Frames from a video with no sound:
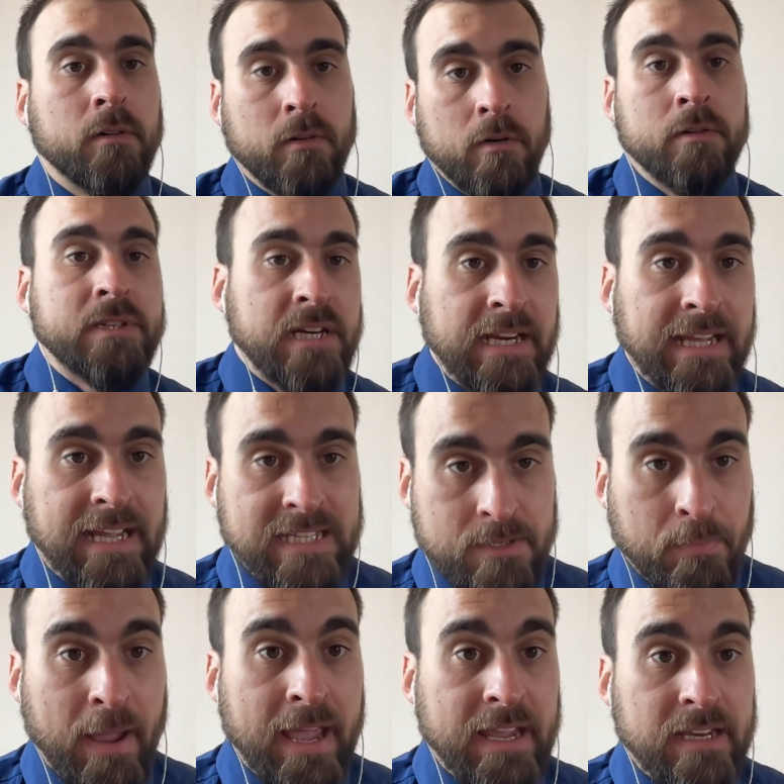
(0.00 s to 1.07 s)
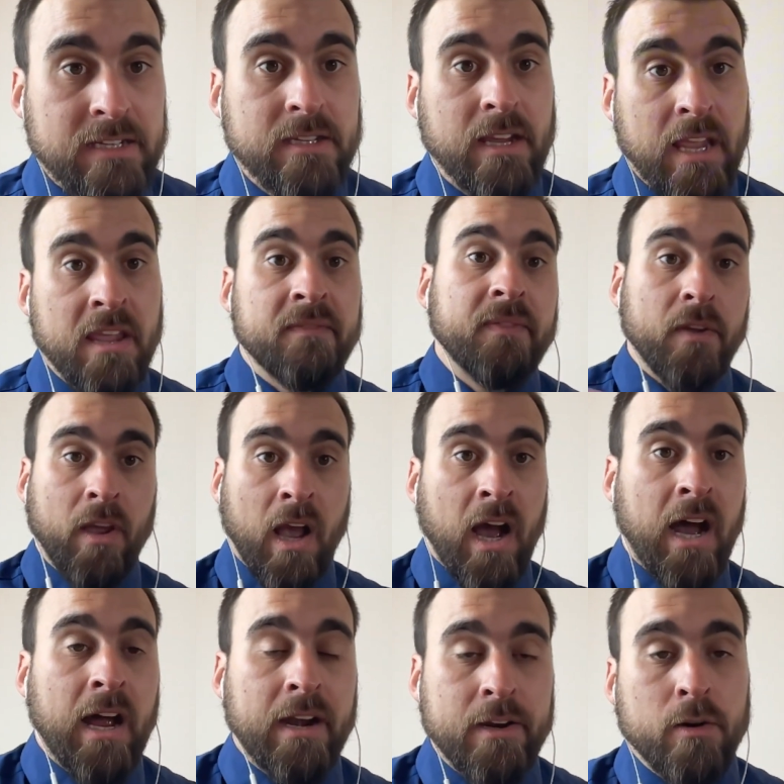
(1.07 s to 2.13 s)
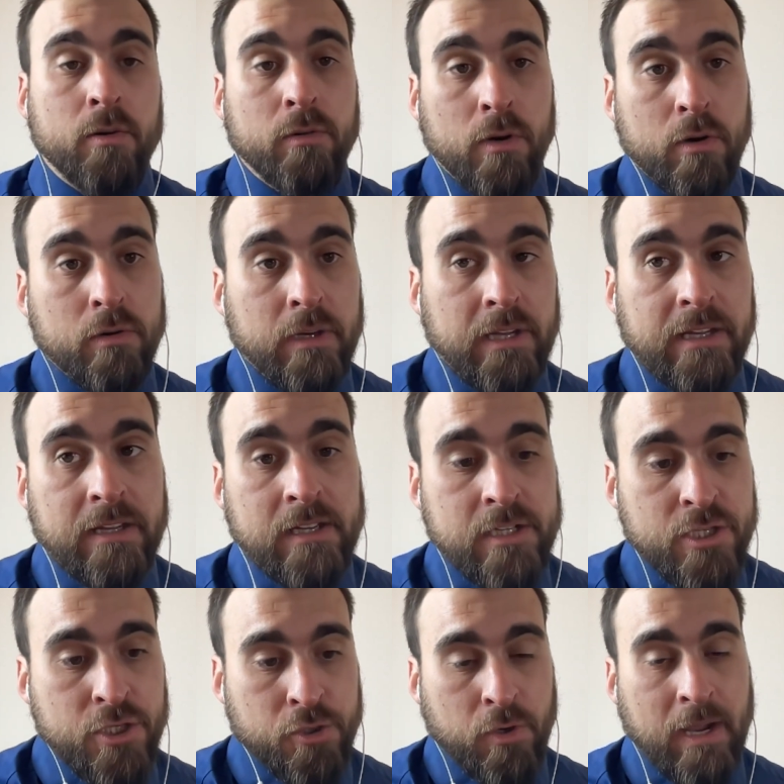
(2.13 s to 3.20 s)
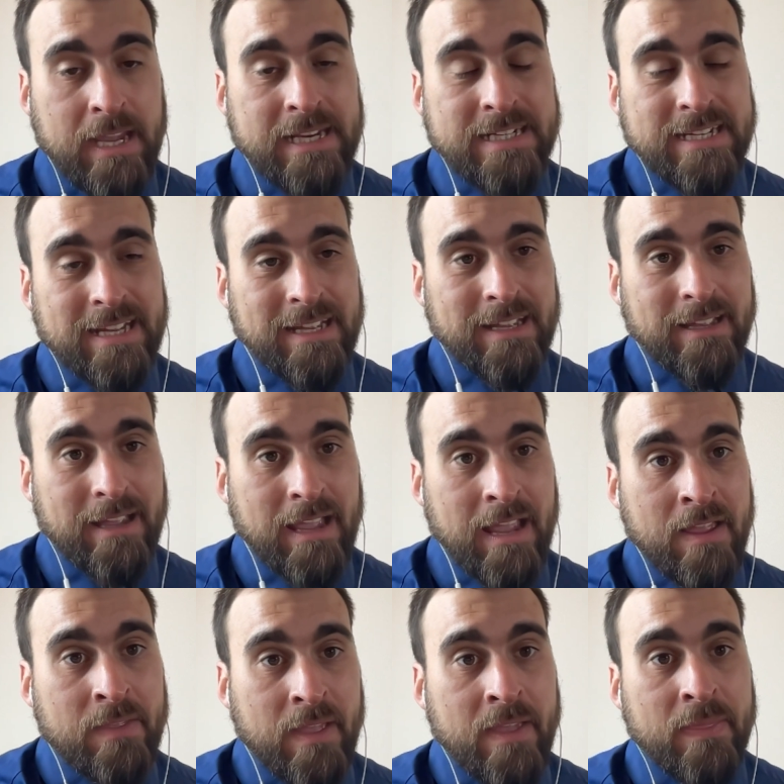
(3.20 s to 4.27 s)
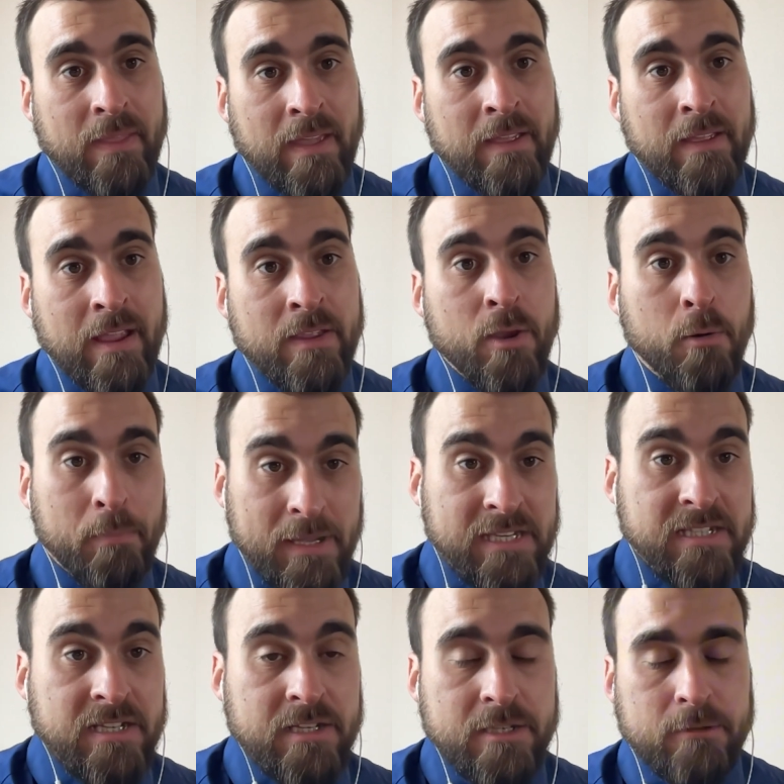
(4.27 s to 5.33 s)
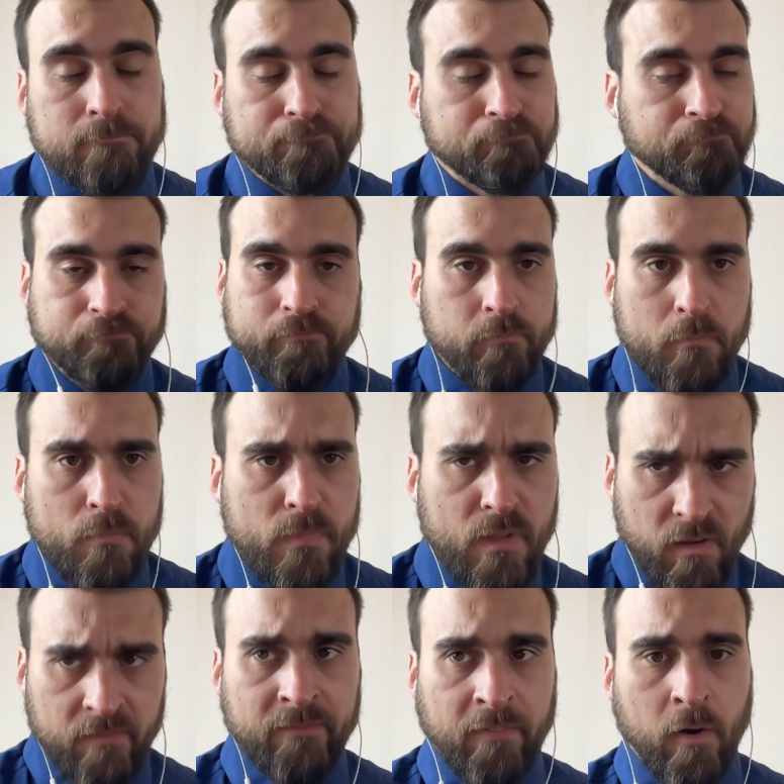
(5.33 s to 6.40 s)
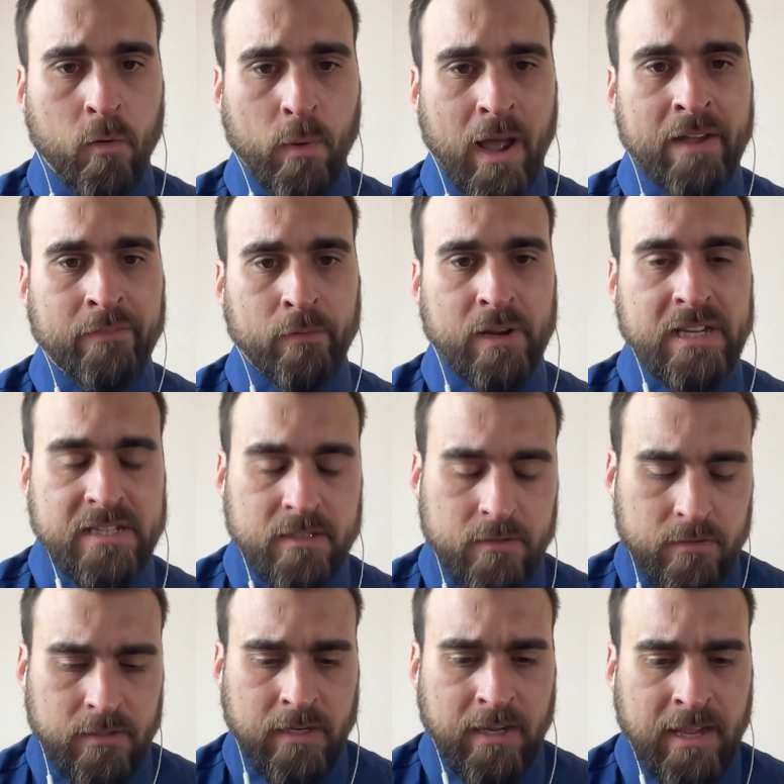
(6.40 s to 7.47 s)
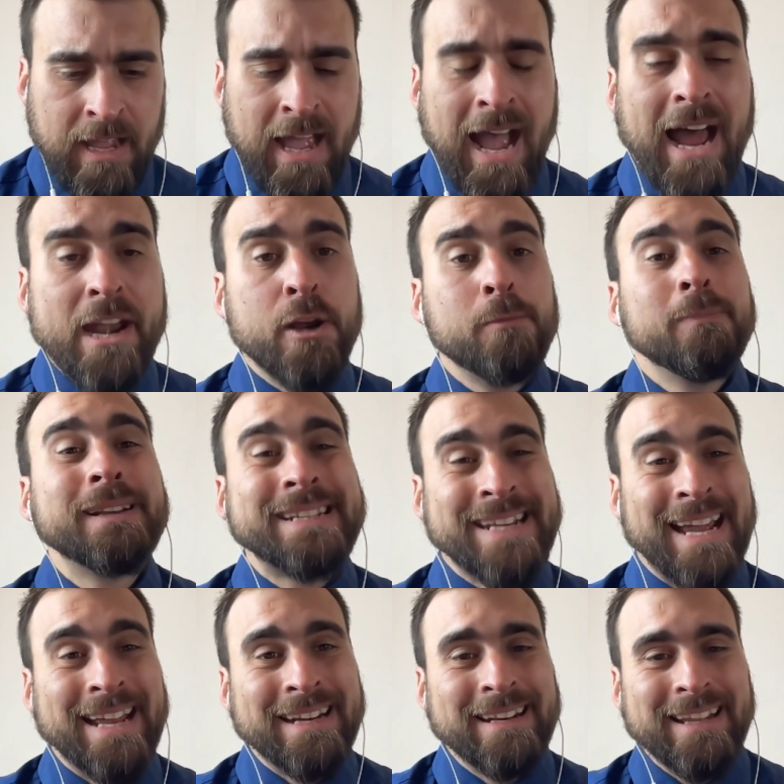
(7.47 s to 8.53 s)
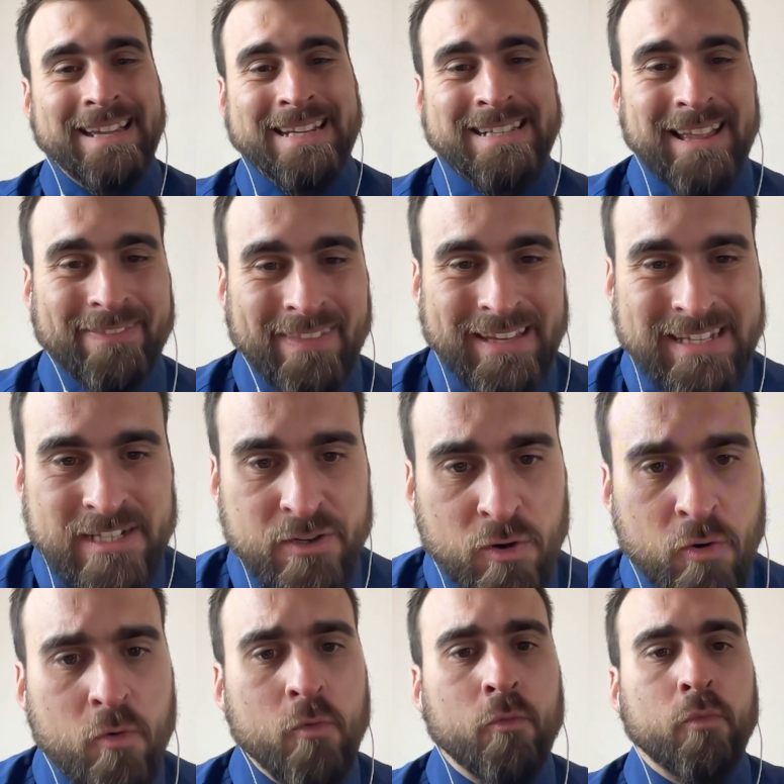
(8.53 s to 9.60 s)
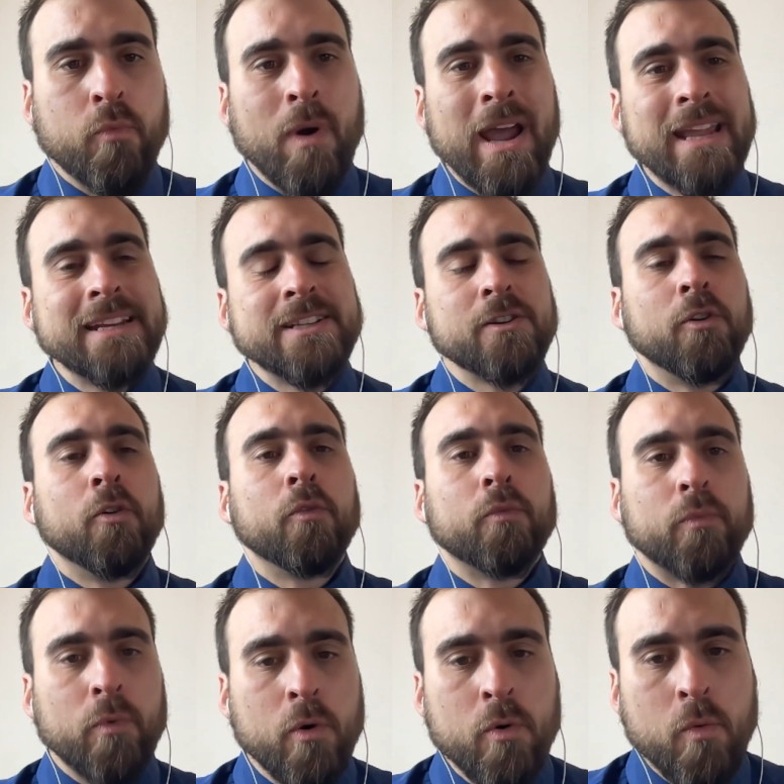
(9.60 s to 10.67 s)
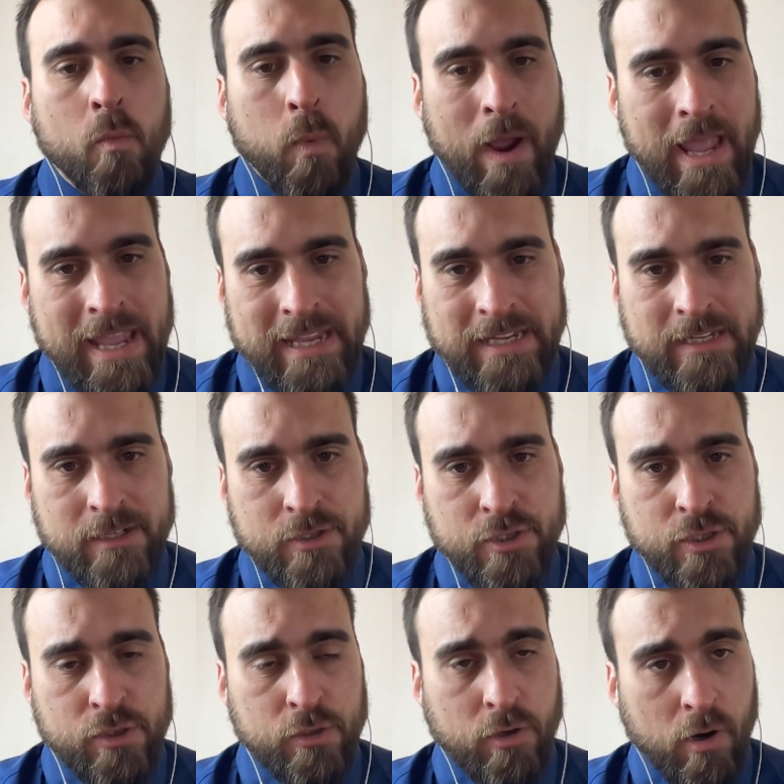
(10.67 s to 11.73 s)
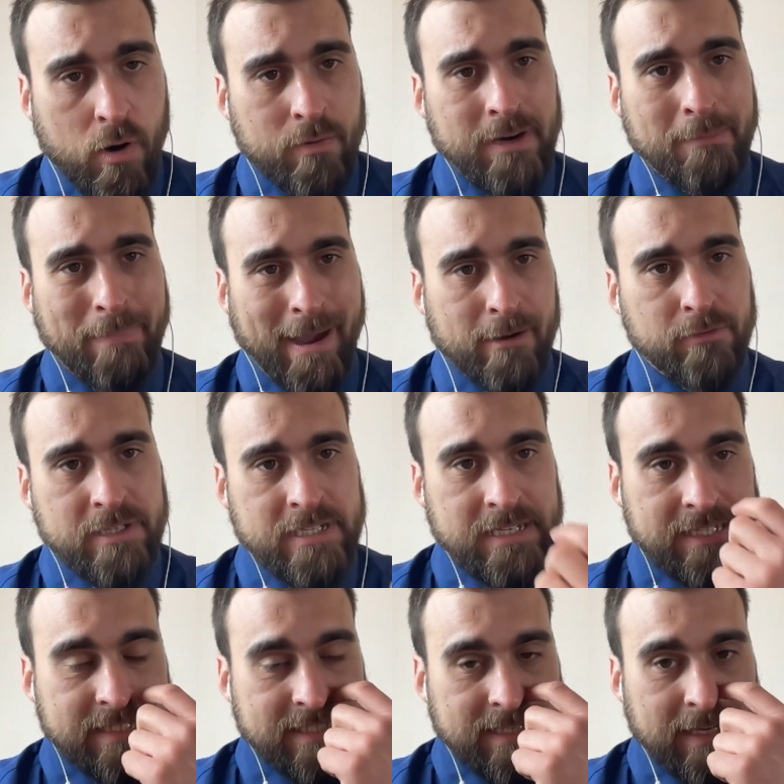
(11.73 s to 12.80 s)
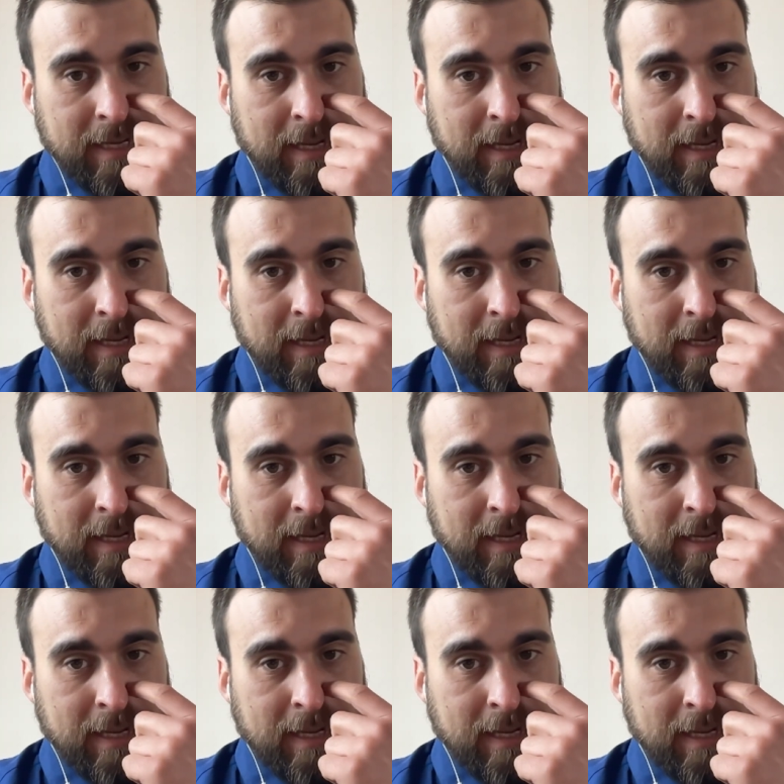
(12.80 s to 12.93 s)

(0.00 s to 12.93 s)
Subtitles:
until it gets paid, if you can no longer trade in your business for whatever reason. And number 10 is that there's no right or wrong way to go on about it.